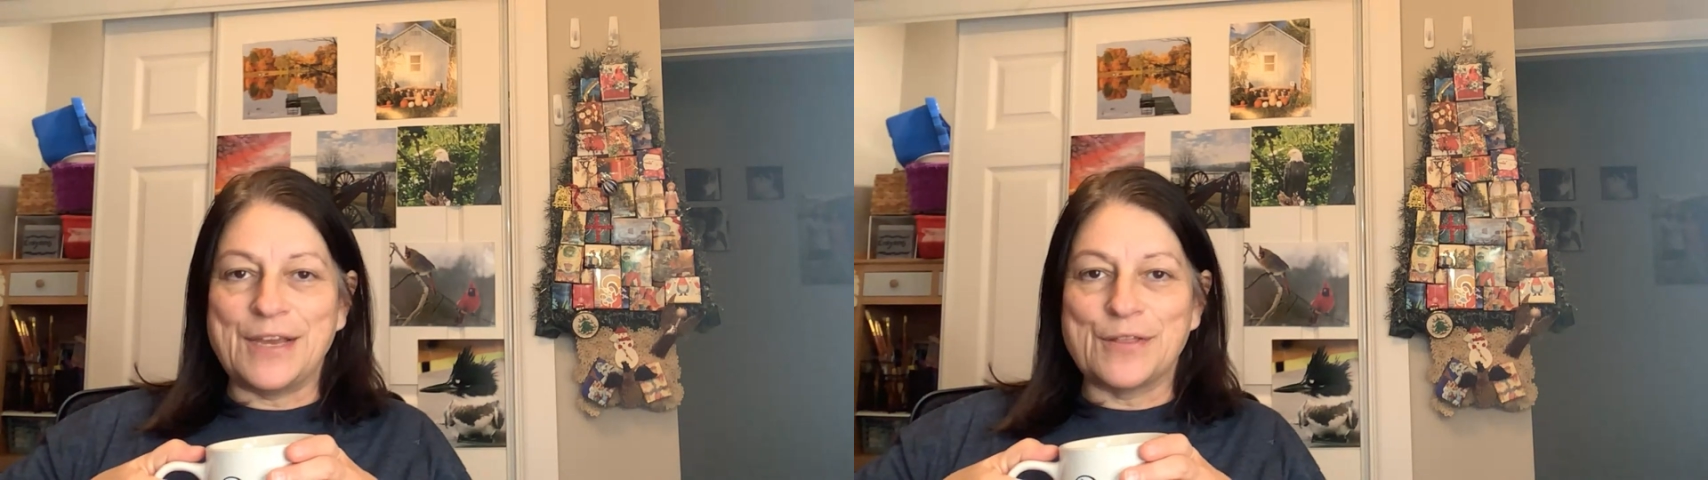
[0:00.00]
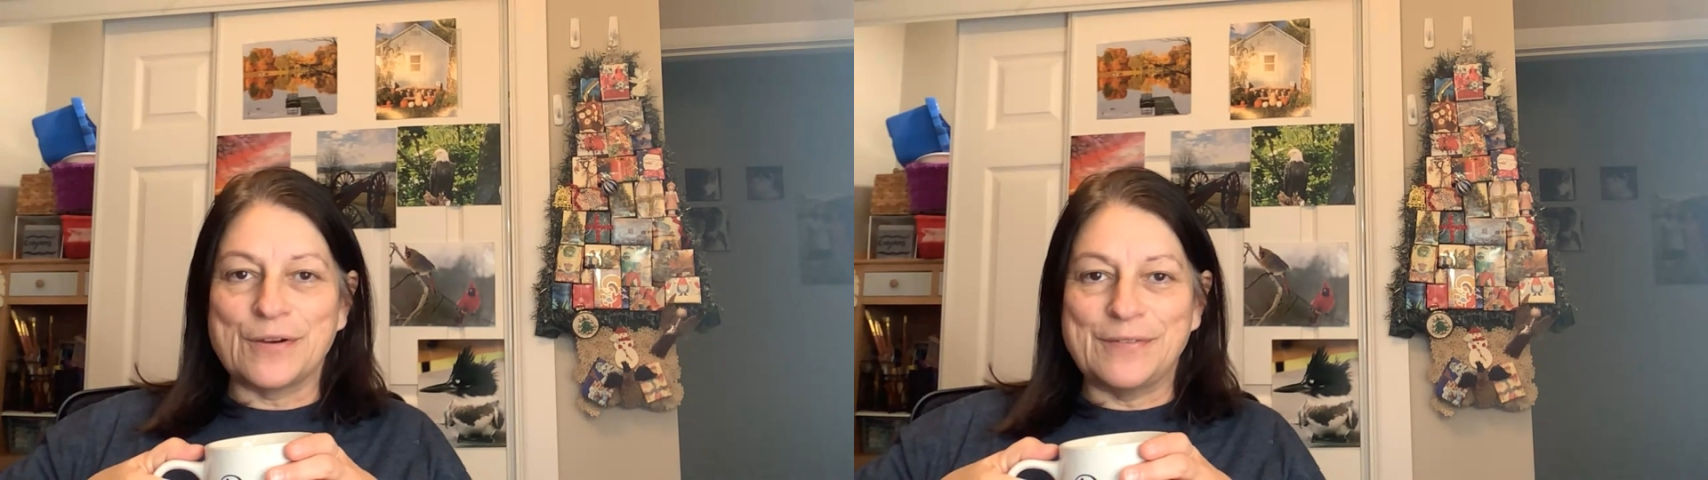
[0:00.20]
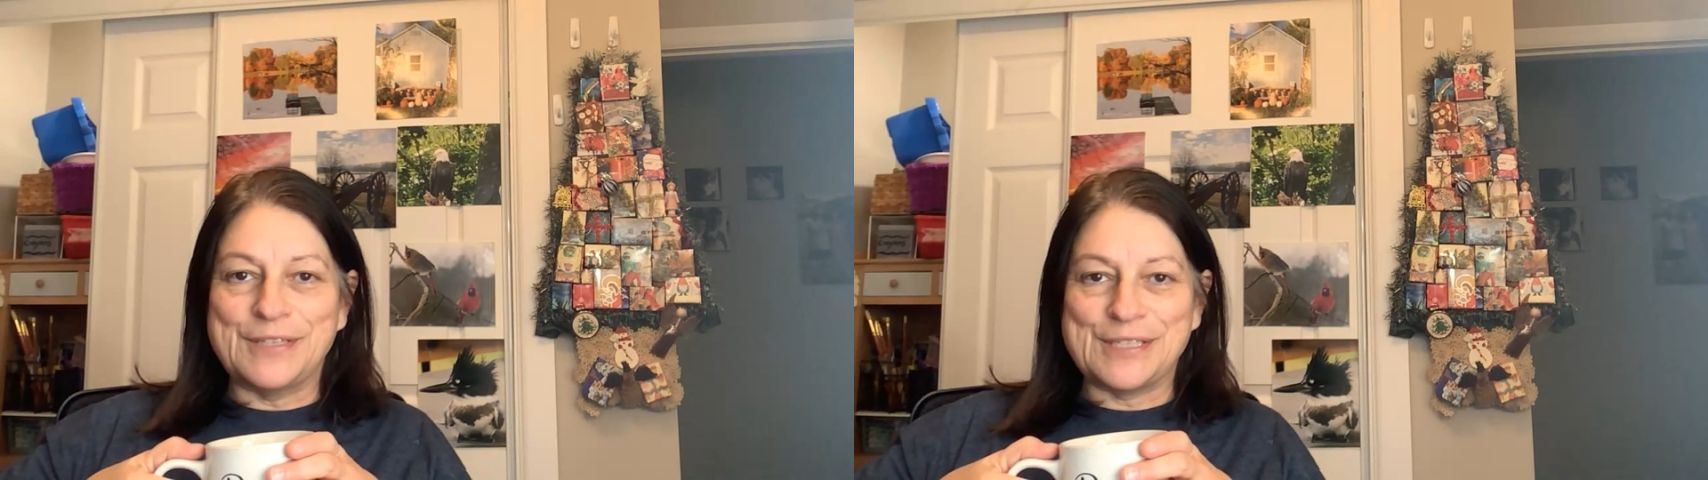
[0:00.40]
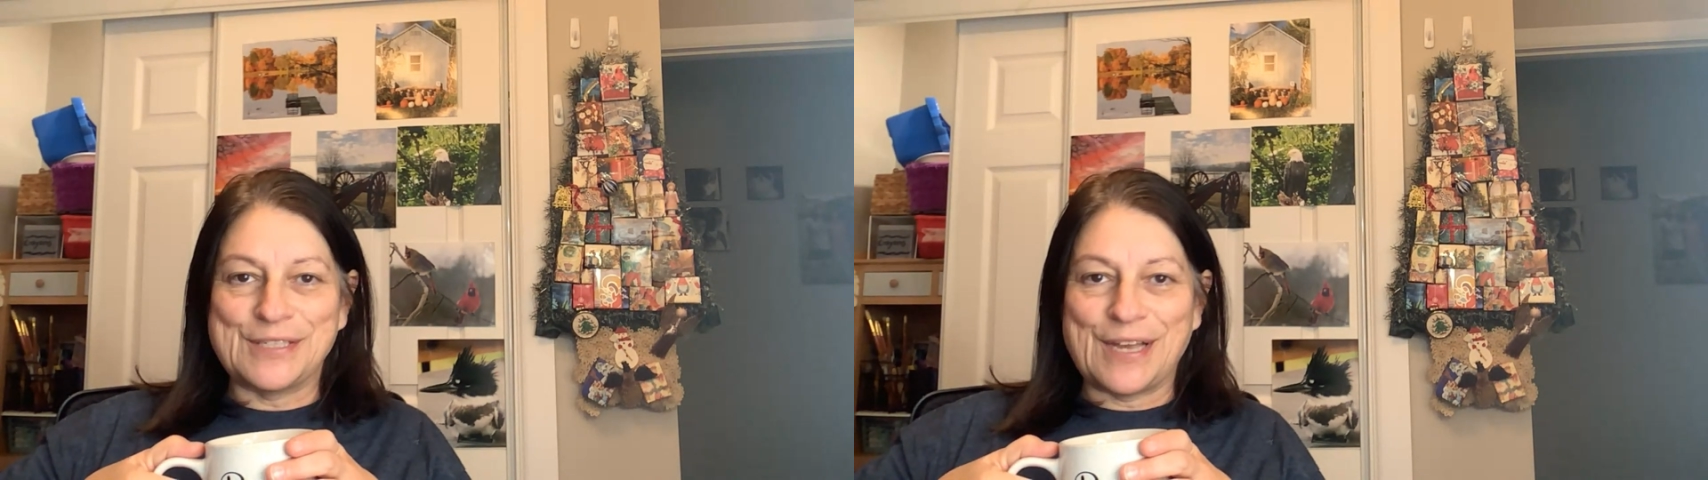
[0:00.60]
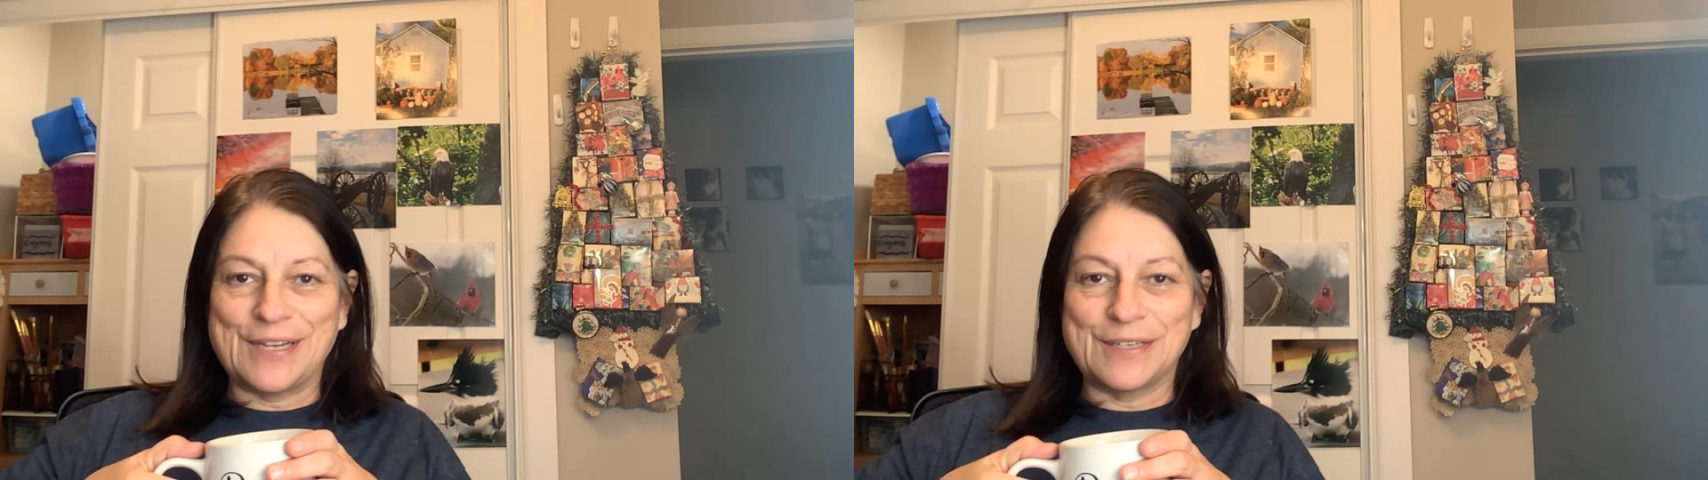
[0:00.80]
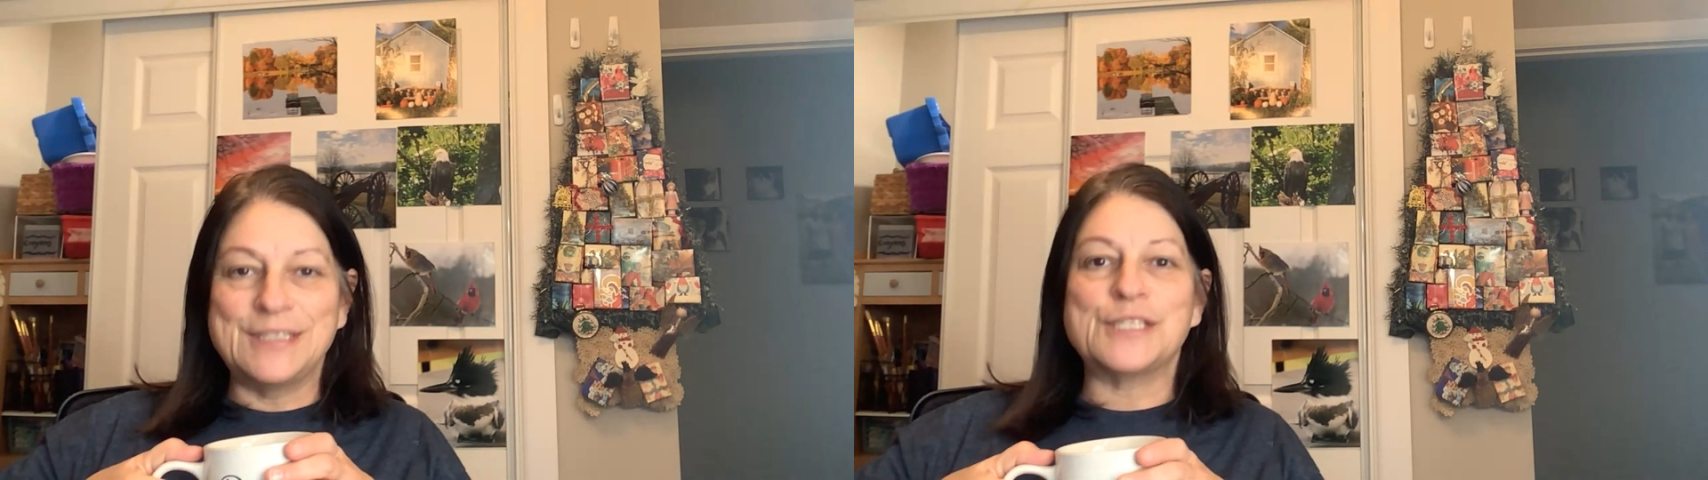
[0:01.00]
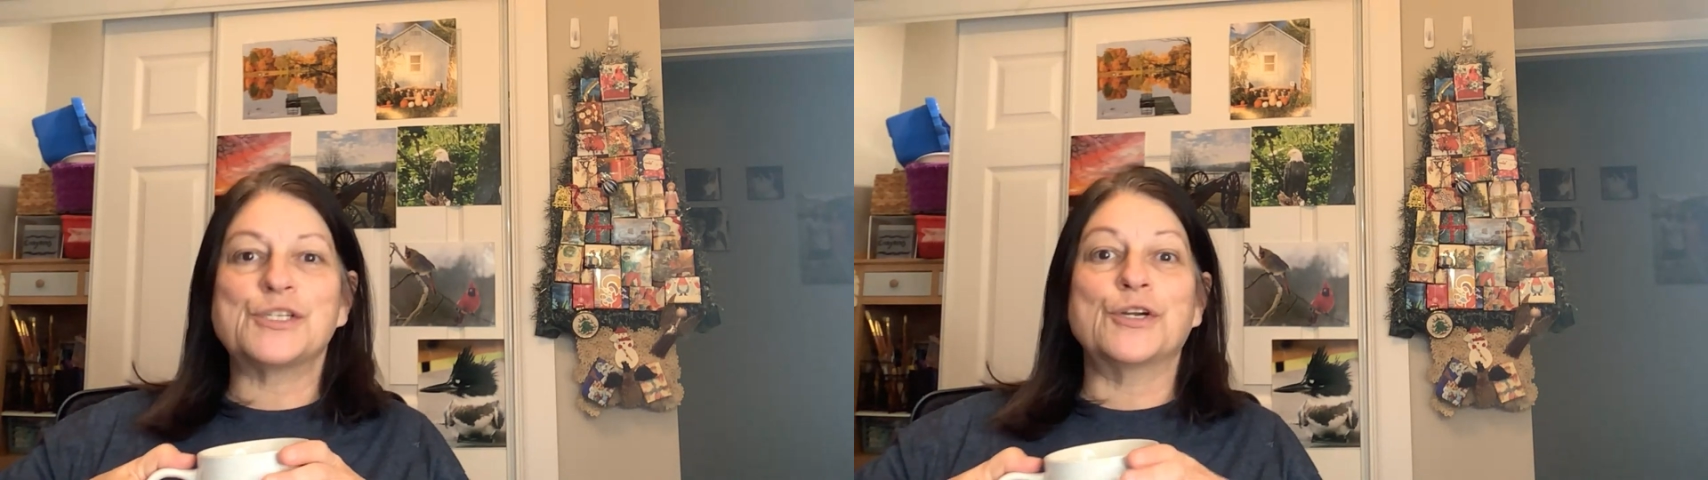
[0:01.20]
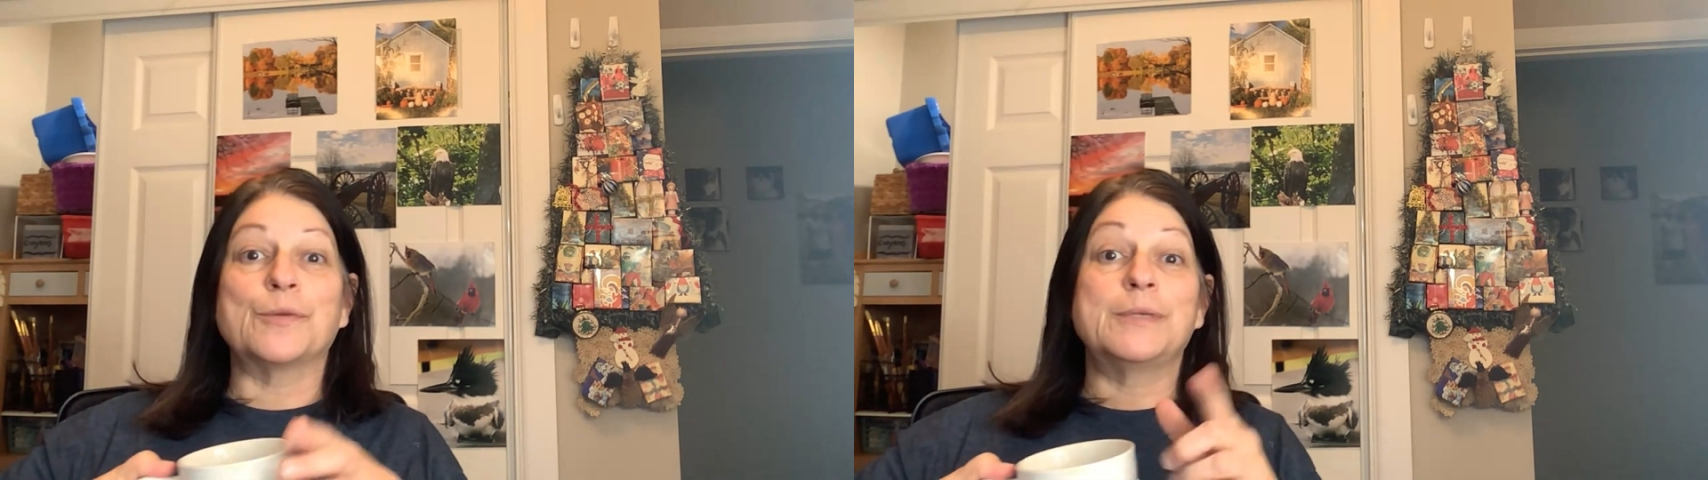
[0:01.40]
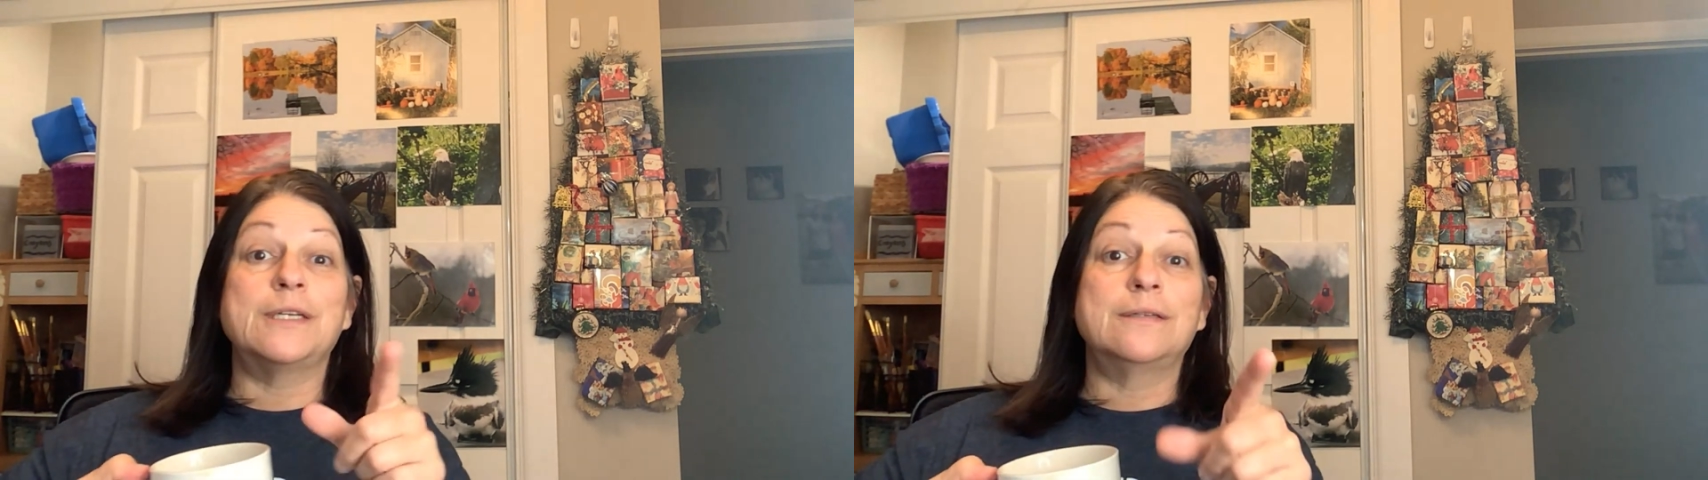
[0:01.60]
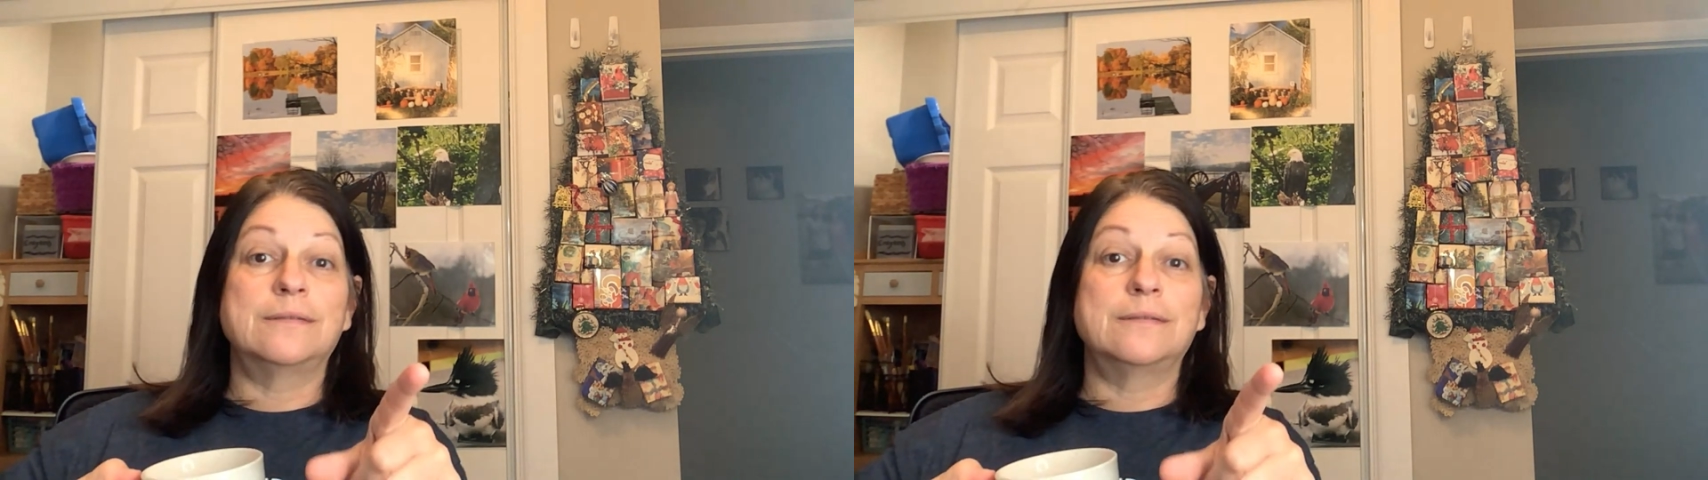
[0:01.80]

other of his songs. Disturbed.